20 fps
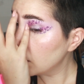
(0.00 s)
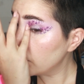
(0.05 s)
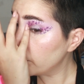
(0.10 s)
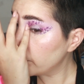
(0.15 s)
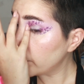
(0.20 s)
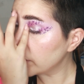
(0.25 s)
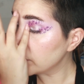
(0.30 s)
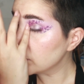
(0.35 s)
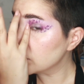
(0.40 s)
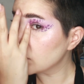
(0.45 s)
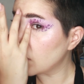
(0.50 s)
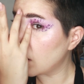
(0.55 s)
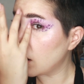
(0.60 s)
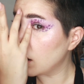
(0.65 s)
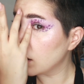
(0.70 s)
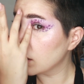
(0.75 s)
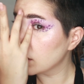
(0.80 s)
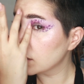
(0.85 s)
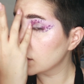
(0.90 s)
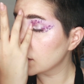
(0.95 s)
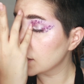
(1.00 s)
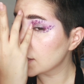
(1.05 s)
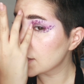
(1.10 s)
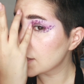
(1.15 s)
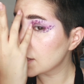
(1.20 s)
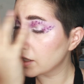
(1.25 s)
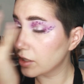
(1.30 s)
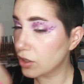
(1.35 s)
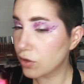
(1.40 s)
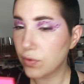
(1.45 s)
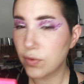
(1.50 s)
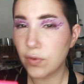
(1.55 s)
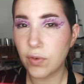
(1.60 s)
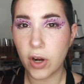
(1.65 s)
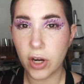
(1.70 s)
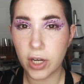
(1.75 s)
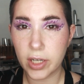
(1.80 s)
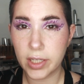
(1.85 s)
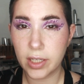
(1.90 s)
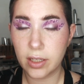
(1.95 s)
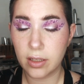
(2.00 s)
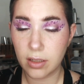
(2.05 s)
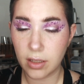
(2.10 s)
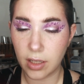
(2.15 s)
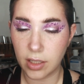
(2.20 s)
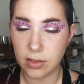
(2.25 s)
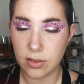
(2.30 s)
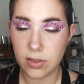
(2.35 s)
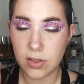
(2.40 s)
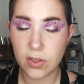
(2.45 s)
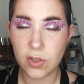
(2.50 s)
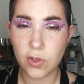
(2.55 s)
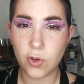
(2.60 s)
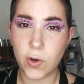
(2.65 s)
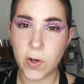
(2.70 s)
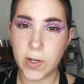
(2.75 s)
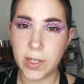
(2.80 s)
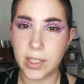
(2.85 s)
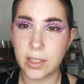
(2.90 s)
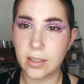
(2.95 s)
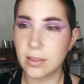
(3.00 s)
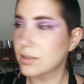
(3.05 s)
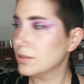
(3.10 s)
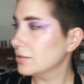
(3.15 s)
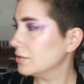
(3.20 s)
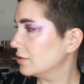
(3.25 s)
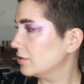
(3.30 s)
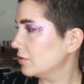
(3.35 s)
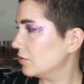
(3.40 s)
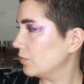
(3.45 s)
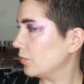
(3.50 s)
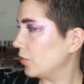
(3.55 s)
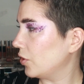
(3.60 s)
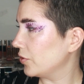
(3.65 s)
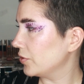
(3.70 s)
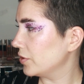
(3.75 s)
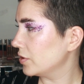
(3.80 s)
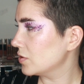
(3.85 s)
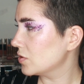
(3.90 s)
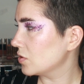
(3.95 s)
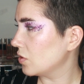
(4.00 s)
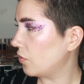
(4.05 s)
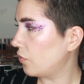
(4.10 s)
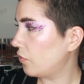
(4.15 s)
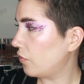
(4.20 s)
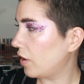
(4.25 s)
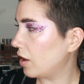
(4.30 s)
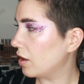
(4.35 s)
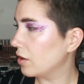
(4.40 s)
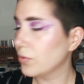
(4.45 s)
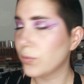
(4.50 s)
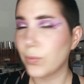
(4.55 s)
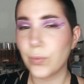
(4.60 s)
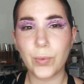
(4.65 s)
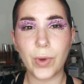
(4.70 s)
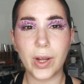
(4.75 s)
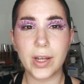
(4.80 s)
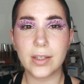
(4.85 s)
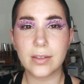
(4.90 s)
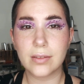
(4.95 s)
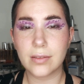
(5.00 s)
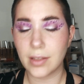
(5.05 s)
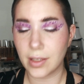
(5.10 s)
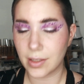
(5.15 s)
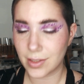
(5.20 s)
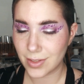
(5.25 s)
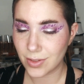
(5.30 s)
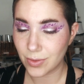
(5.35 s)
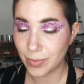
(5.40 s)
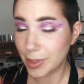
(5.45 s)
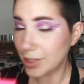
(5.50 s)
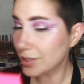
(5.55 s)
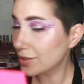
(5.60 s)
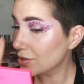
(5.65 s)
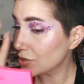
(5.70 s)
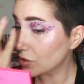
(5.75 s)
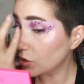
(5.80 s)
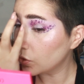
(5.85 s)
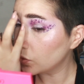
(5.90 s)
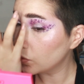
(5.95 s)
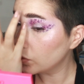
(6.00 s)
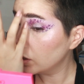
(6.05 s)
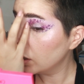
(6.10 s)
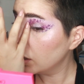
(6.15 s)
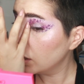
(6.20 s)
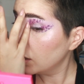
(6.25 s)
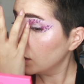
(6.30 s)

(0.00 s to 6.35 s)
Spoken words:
My dog is like farting and snoring on the sofa right next to me, so